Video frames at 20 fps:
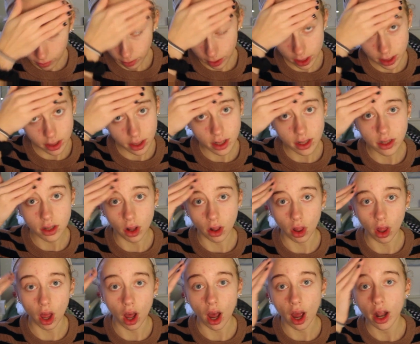face is a
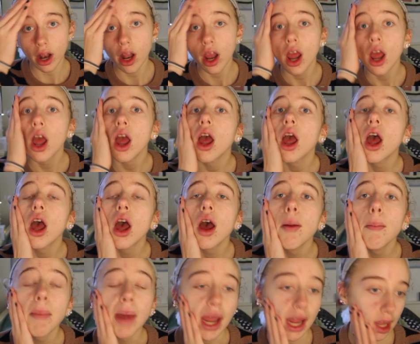lot
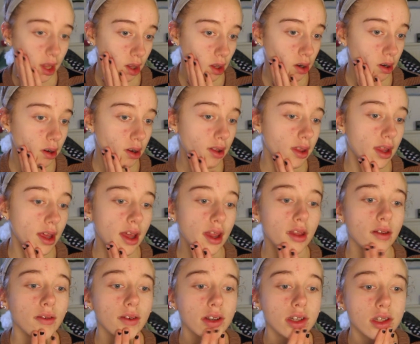paler
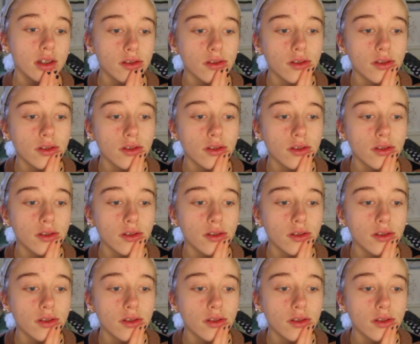than the rest